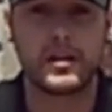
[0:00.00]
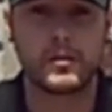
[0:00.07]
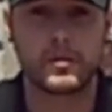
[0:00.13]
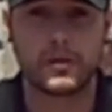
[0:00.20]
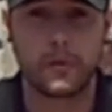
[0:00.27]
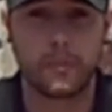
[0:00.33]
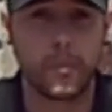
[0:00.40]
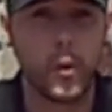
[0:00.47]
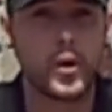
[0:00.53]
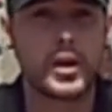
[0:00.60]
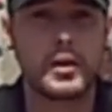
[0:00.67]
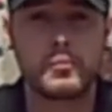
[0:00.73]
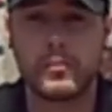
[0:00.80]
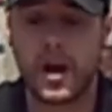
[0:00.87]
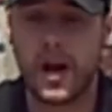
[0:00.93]
It was a
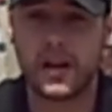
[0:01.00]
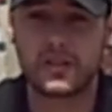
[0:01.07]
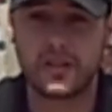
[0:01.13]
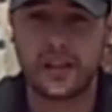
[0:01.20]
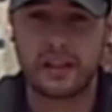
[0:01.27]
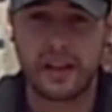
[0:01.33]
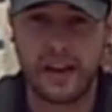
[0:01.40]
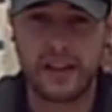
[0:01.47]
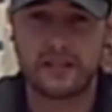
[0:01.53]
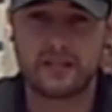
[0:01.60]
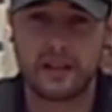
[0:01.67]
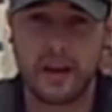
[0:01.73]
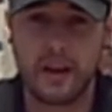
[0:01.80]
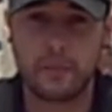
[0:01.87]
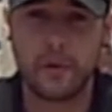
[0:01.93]
boggy, marshy
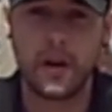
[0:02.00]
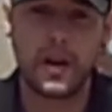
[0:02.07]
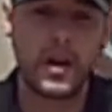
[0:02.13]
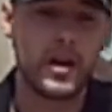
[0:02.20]
landscape.